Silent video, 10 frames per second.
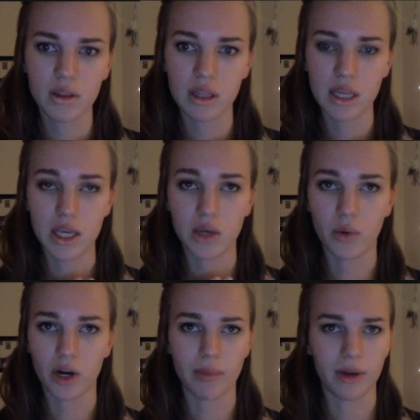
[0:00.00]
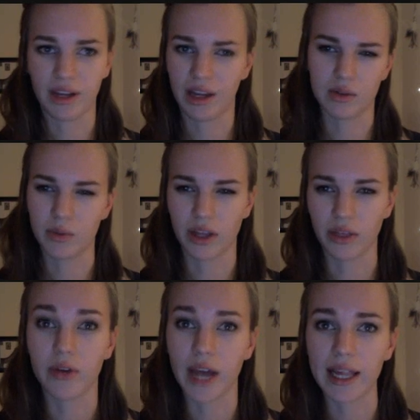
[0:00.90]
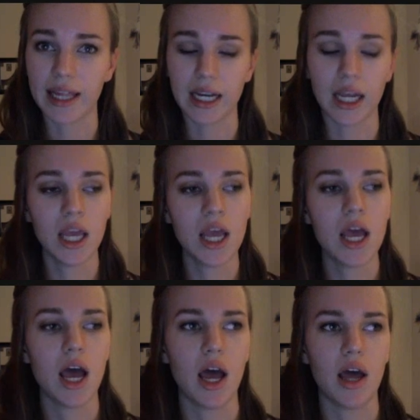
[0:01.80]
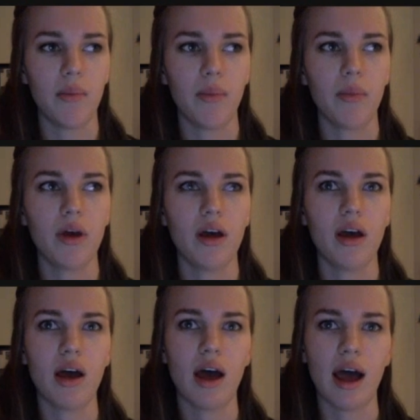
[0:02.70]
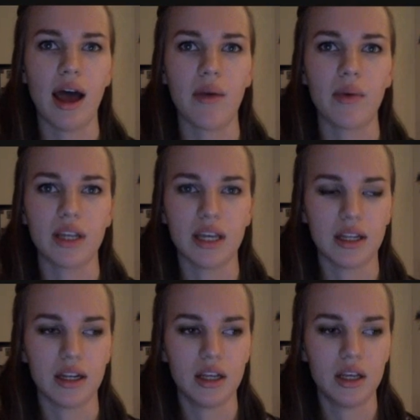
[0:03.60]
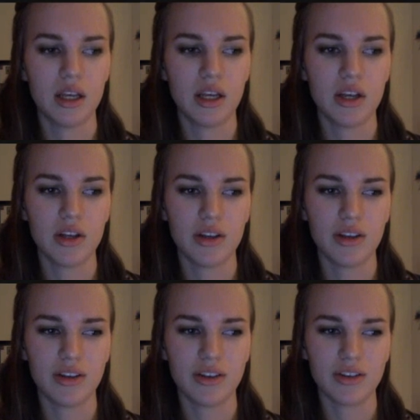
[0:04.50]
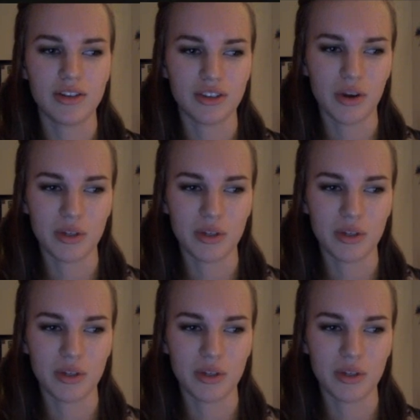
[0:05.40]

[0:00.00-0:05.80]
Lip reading: the workbook, I was working through dilating, I would get so